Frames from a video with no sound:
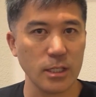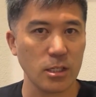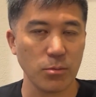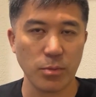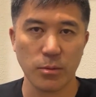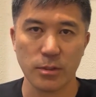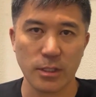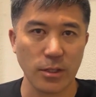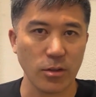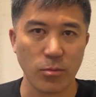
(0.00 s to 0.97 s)
Some people's
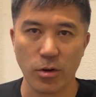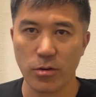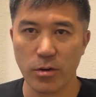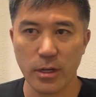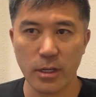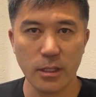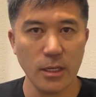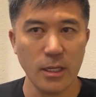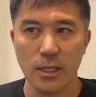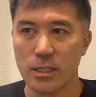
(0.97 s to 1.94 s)
teeth are more crooked,
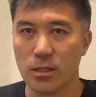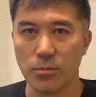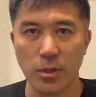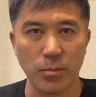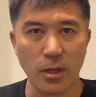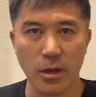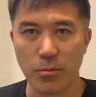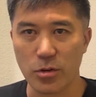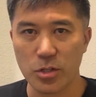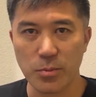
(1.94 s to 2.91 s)
some people have
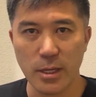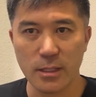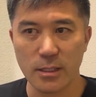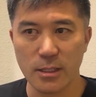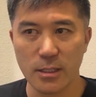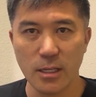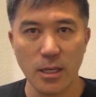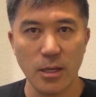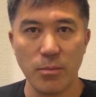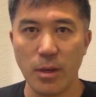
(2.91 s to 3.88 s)
more spaces.
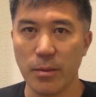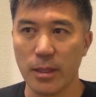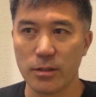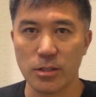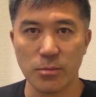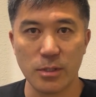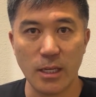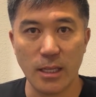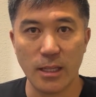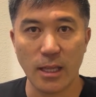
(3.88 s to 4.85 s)
Maybe there's some
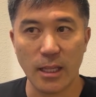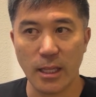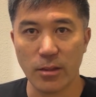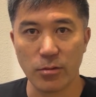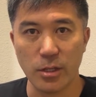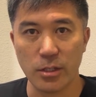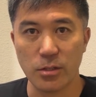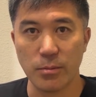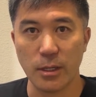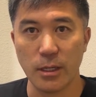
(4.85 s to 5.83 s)
teeth that either need to
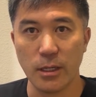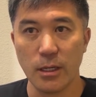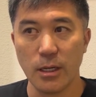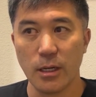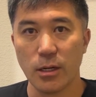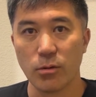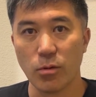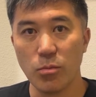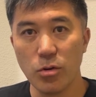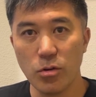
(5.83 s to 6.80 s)
be
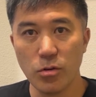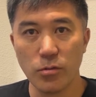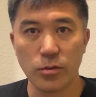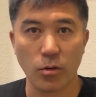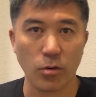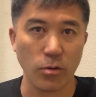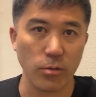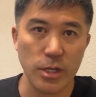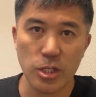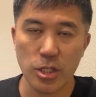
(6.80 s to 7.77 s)
removed or
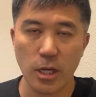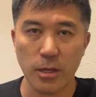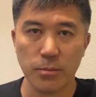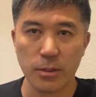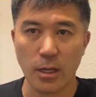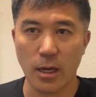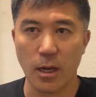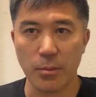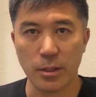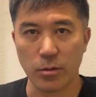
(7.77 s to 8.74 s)
reshaped
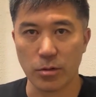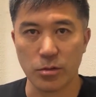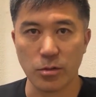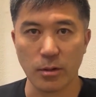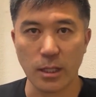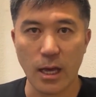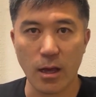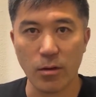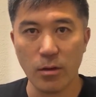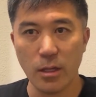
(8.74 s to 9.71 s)
in order to
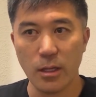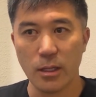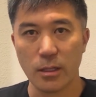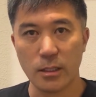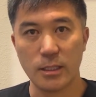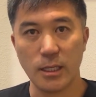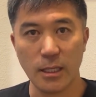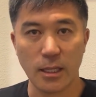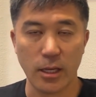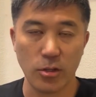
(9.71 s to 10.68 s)
allow the teeth
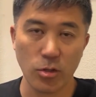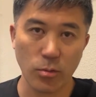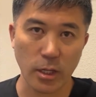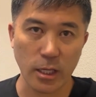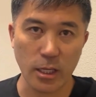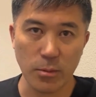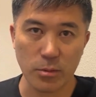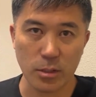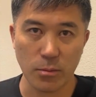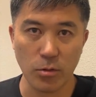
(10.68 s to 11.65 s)
that you do want to keep
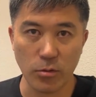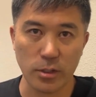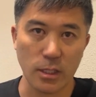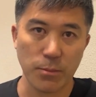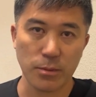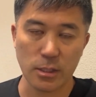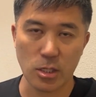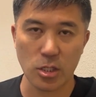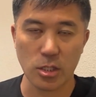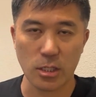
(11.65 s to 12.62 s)
to move to the
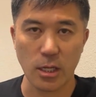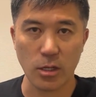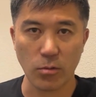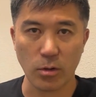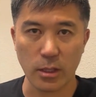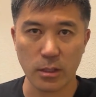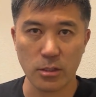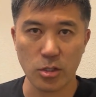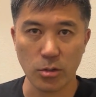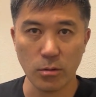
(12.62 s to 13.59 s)
positions that you want
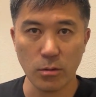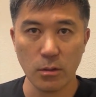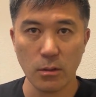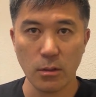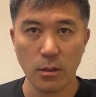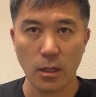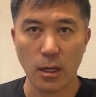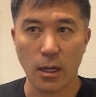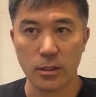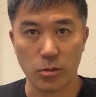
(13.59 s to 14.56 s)
to
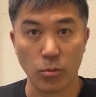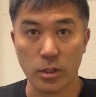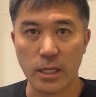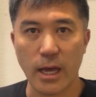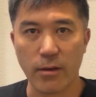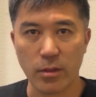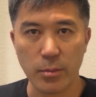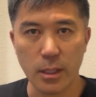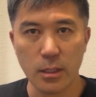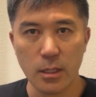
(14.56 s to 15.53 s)
have them
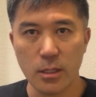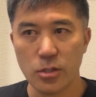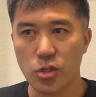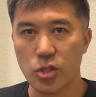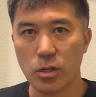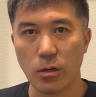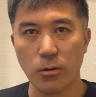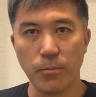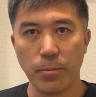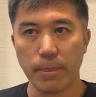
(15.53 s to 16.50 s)
in.
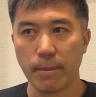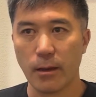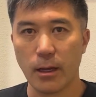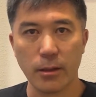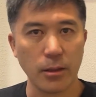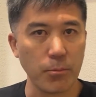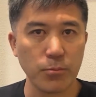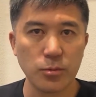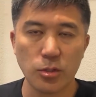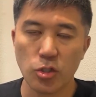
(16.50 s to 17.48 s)
So the
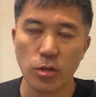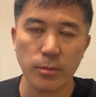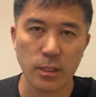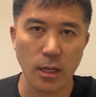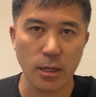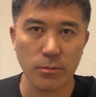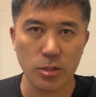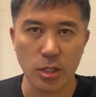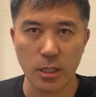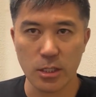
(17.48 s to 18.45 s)
treatment time
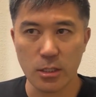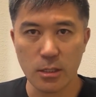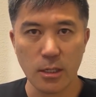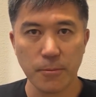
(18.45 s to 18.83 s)
changes.